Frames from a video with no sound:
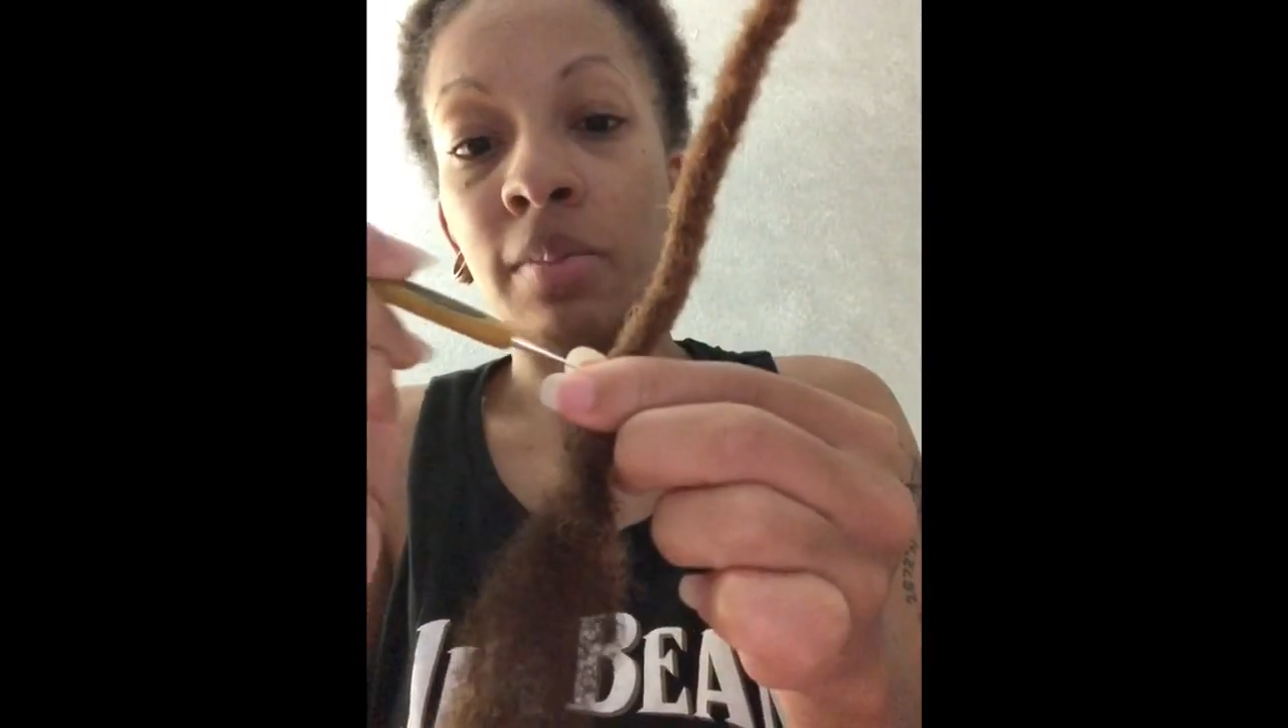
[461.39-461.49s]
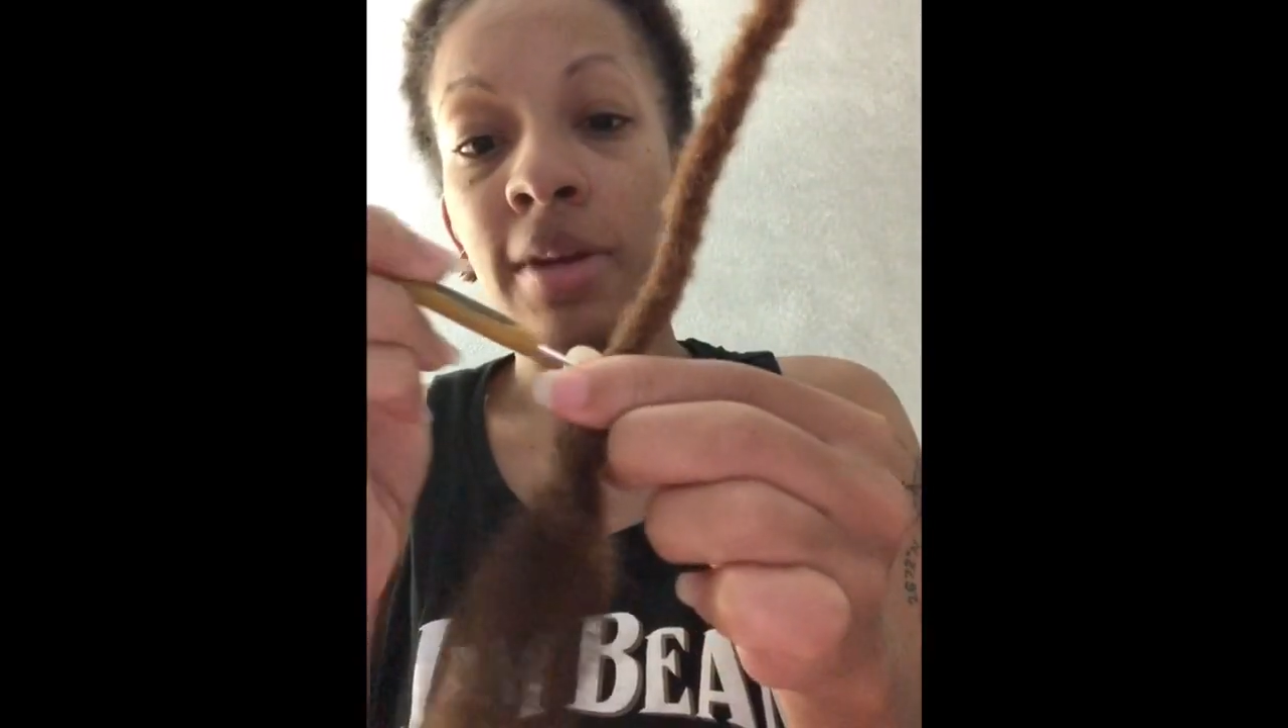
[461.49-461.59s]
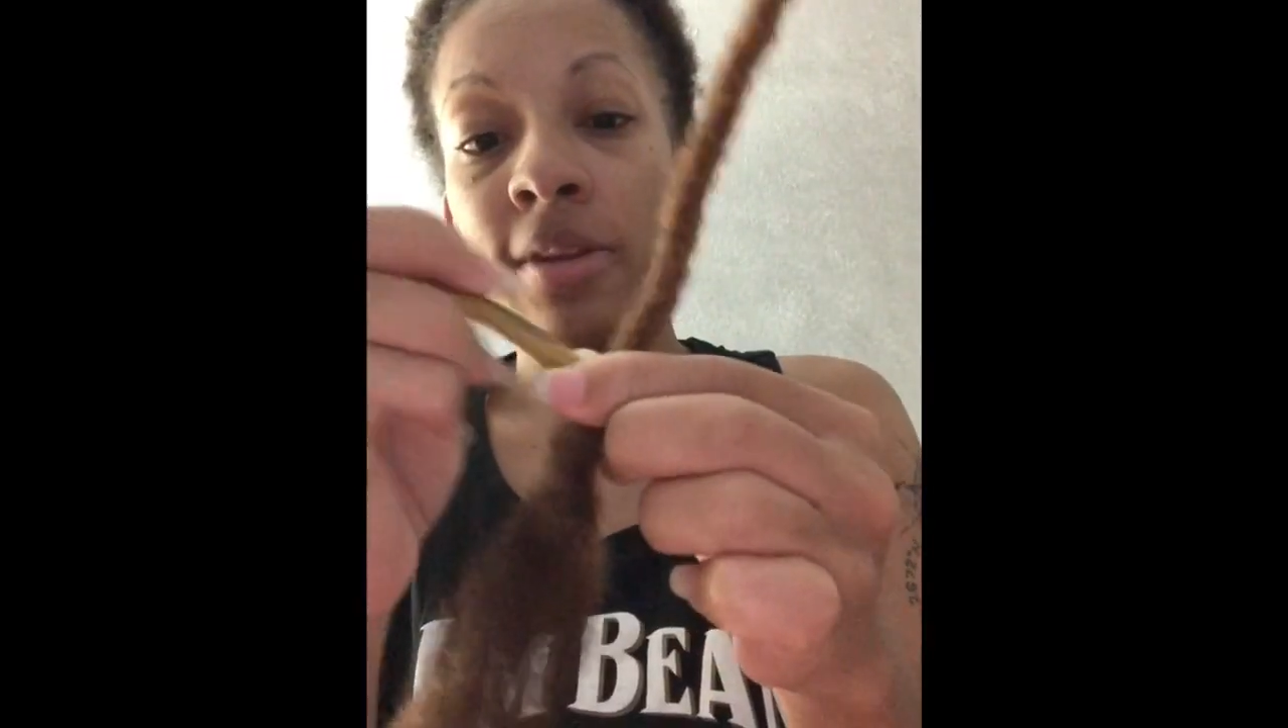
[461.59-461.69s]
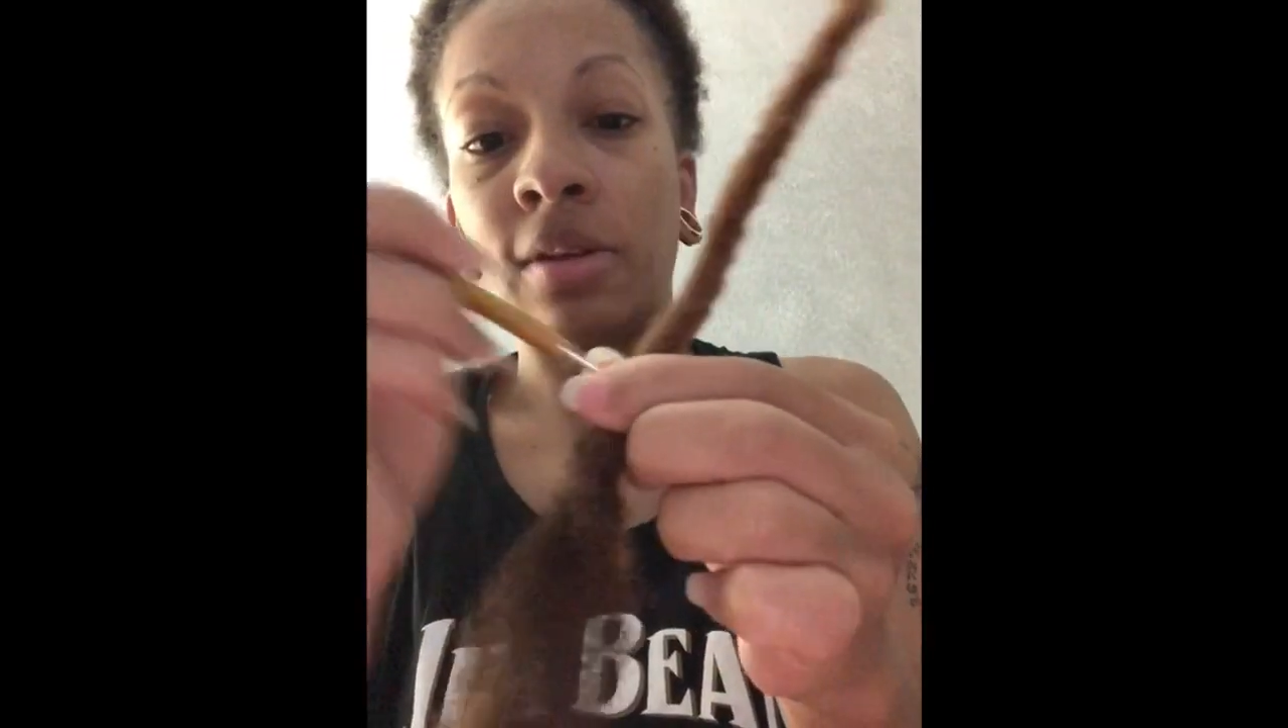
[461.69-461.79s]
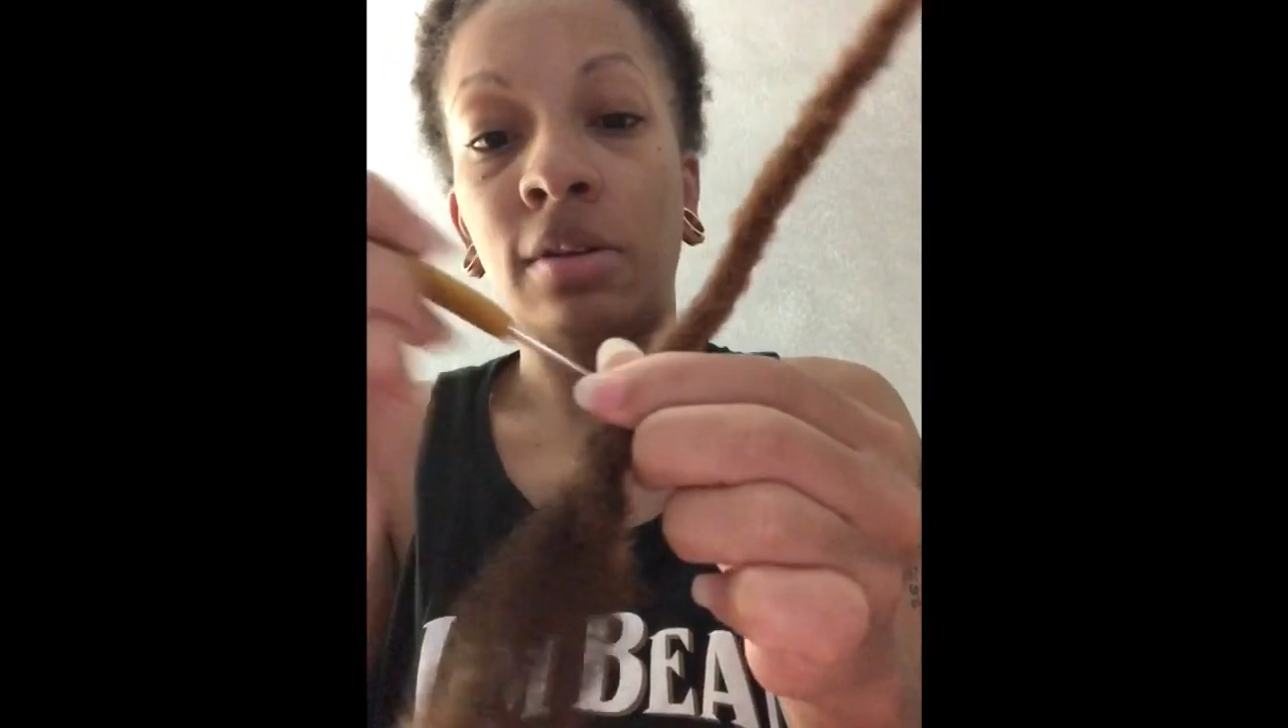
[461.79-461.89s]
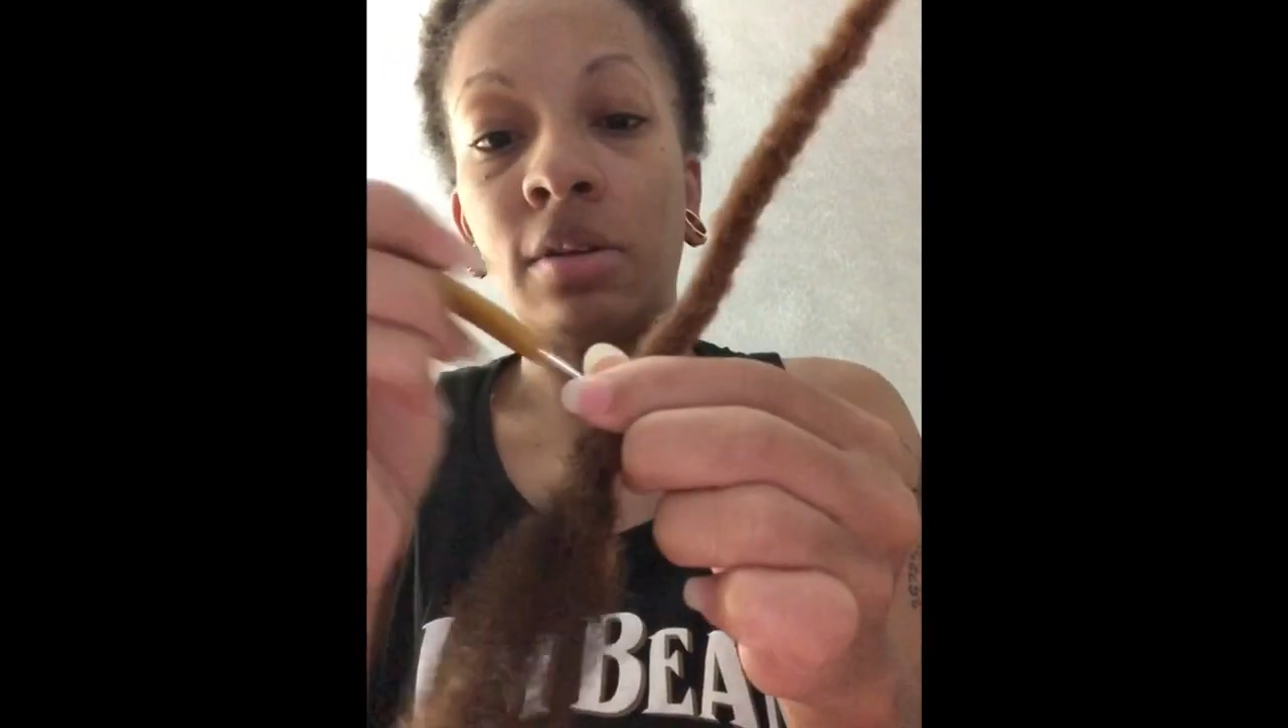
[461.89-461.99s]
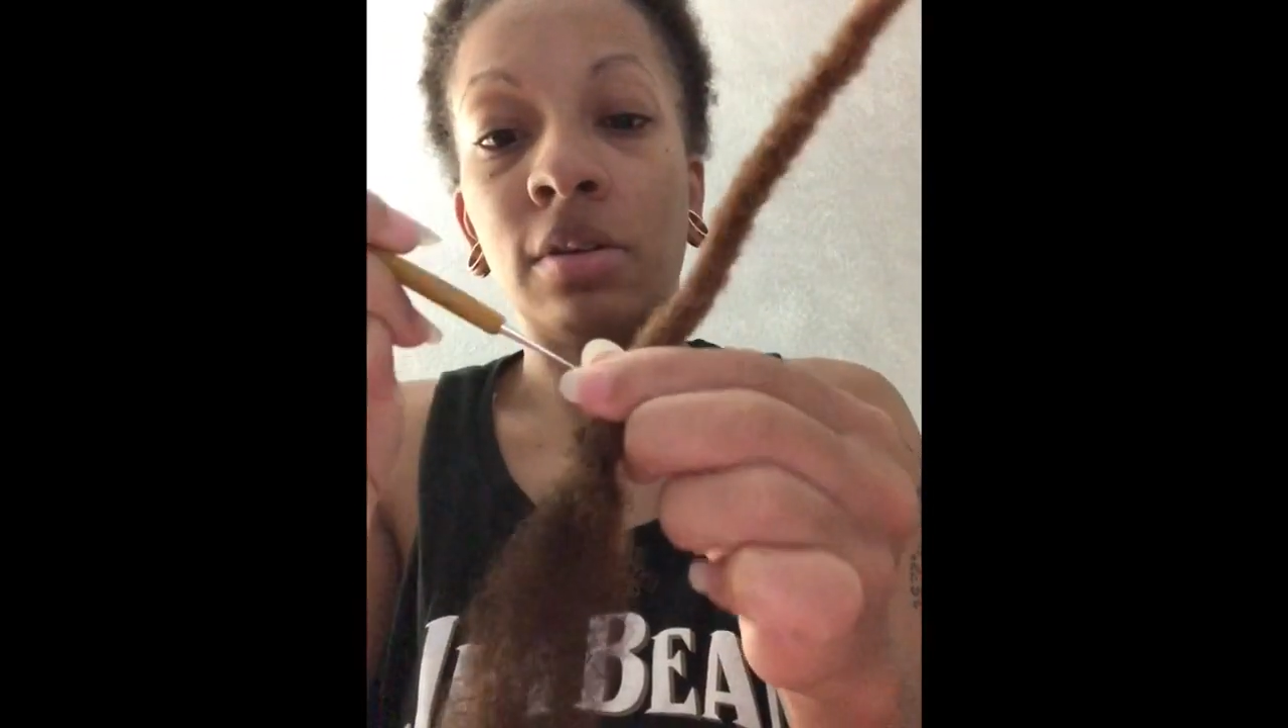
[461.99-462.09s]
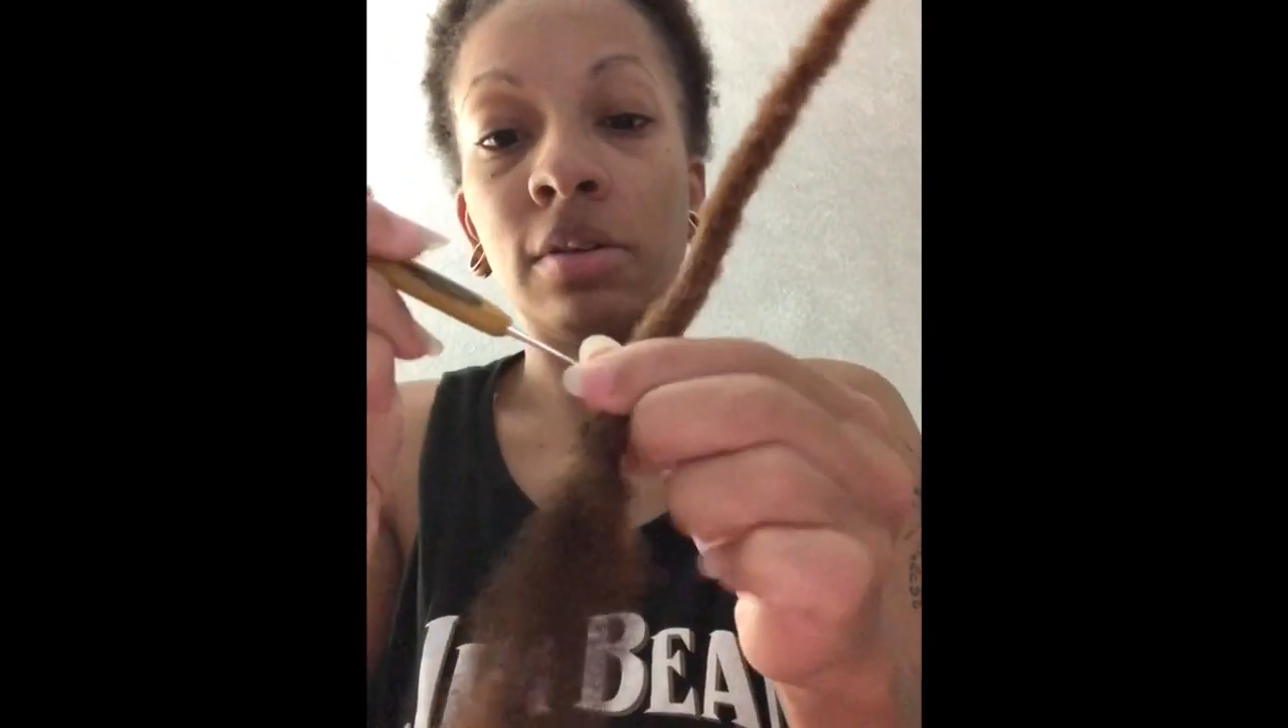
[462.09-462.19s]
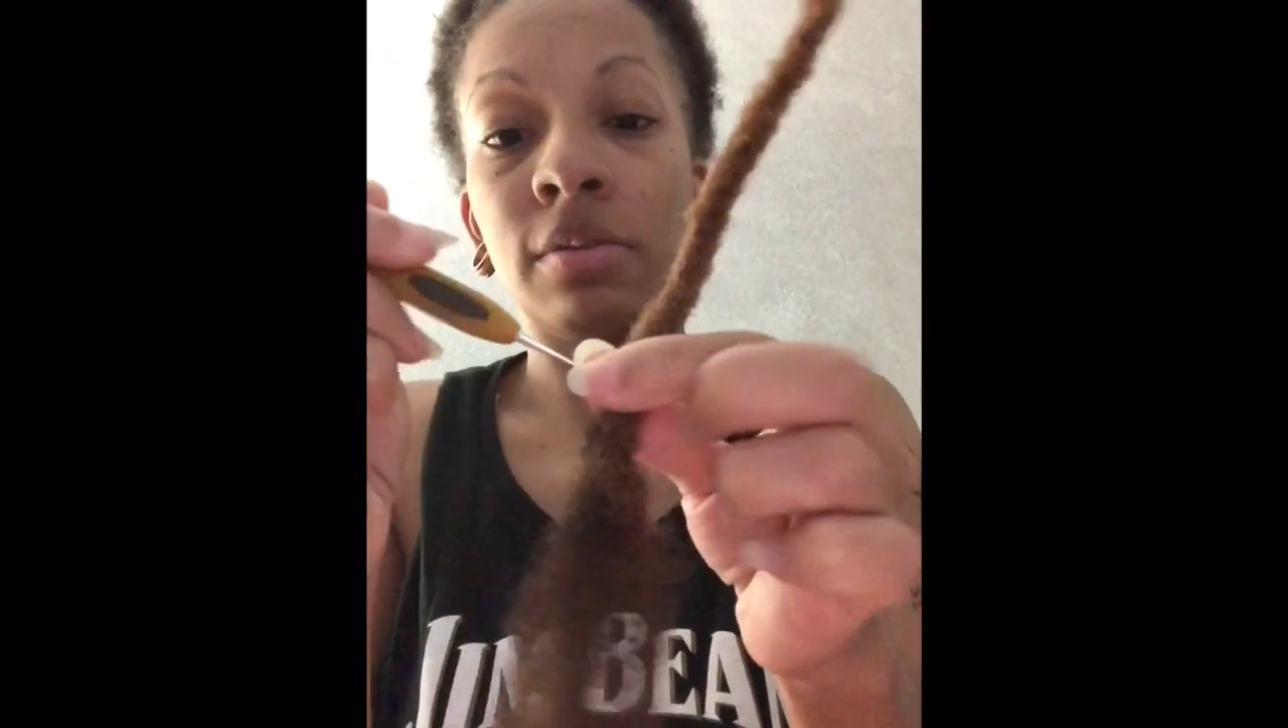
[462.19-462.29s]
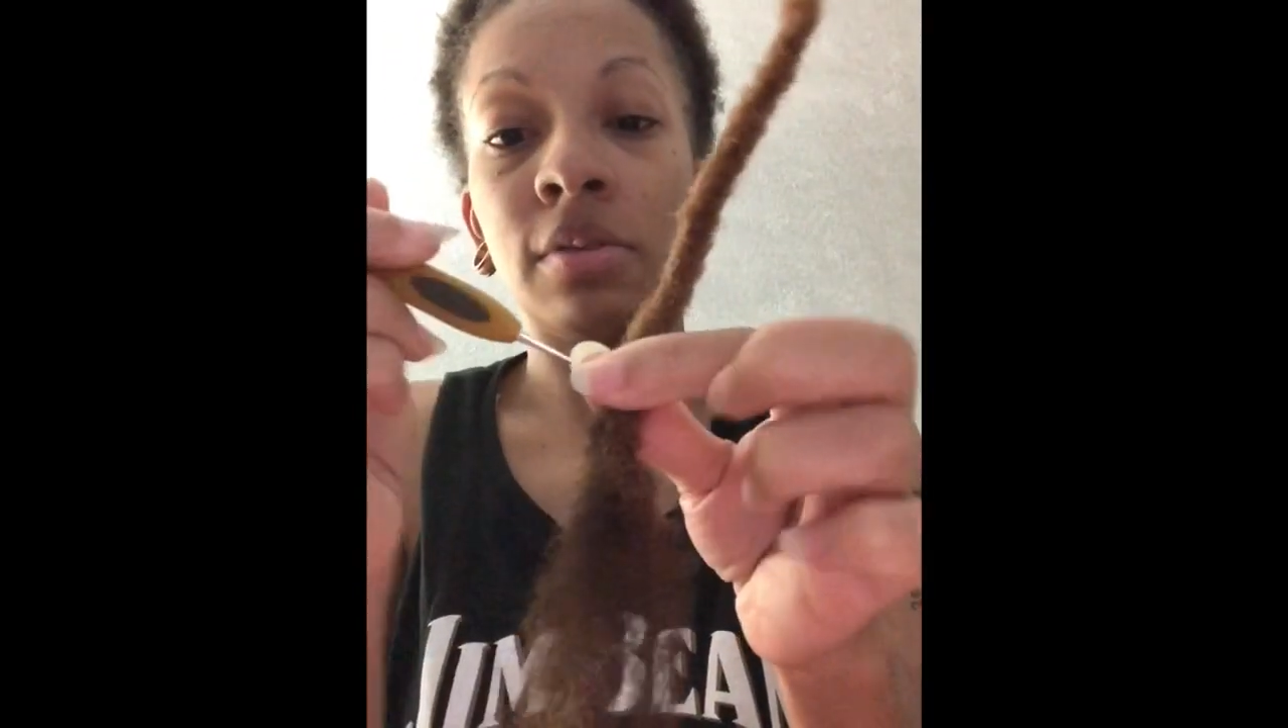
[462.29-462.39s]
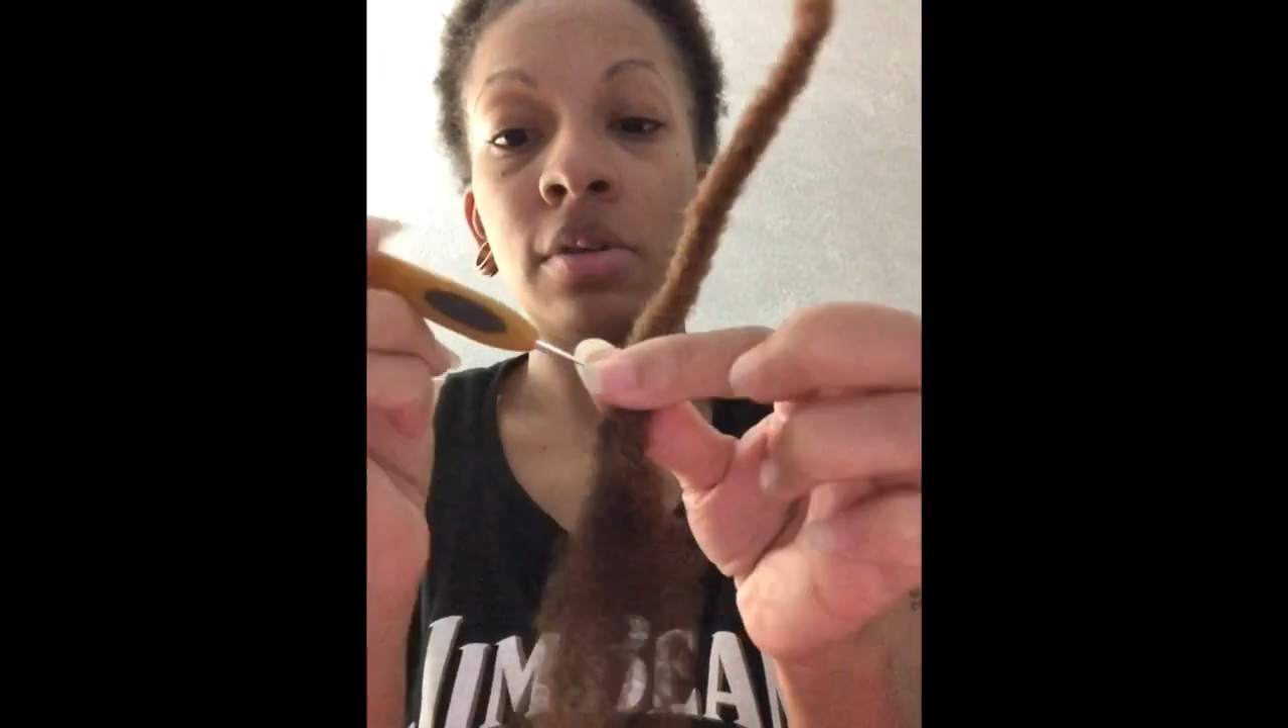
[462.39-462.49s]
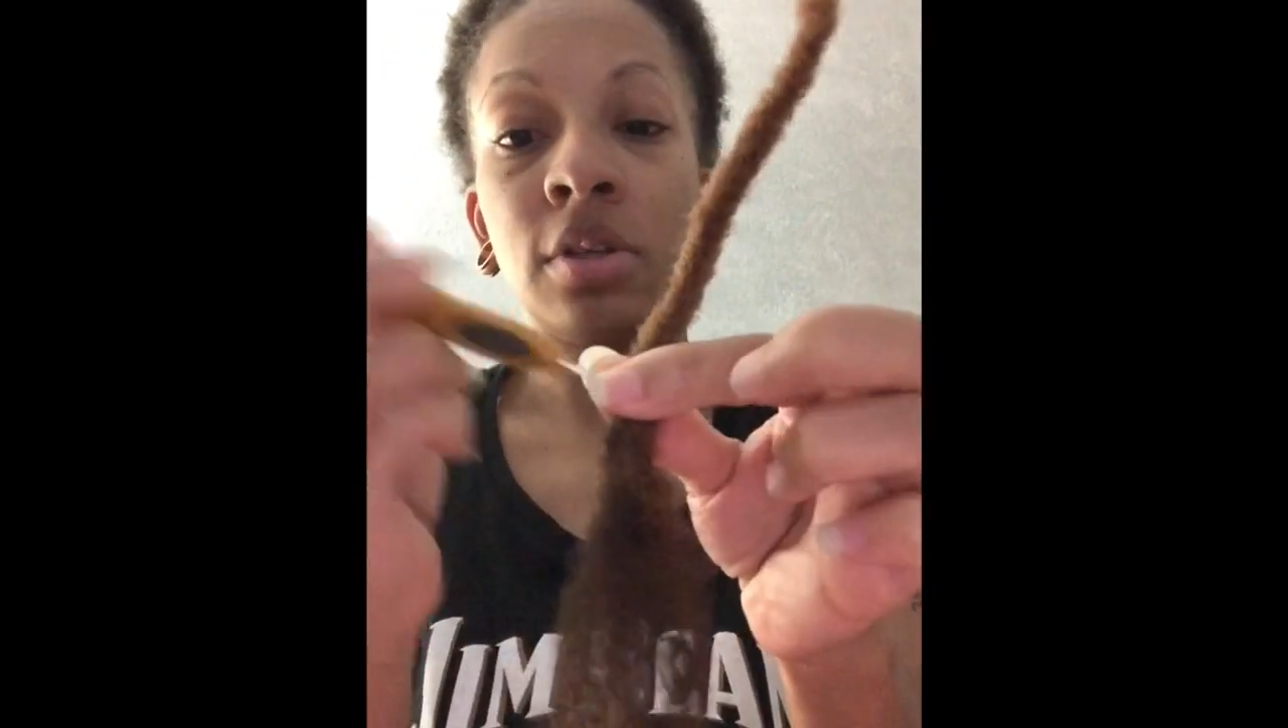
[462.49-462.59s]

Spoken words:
method of